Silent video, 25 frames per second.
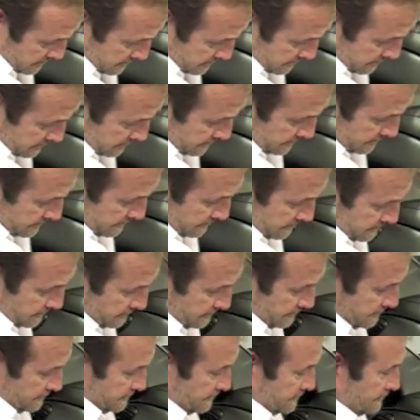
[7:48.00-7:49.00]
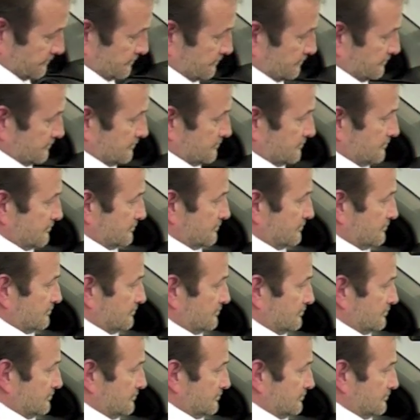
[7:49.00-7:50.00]

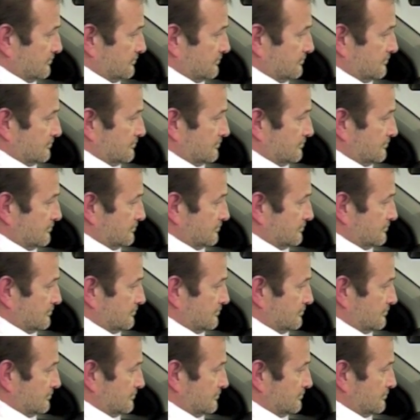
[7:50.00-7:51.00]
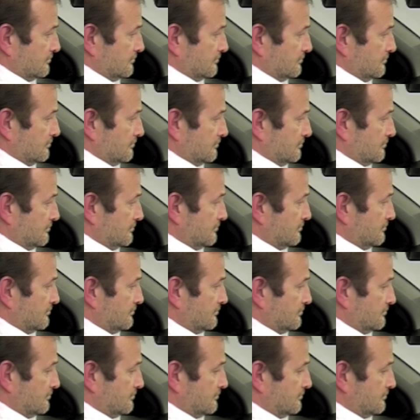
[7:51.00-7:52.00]
[no speech]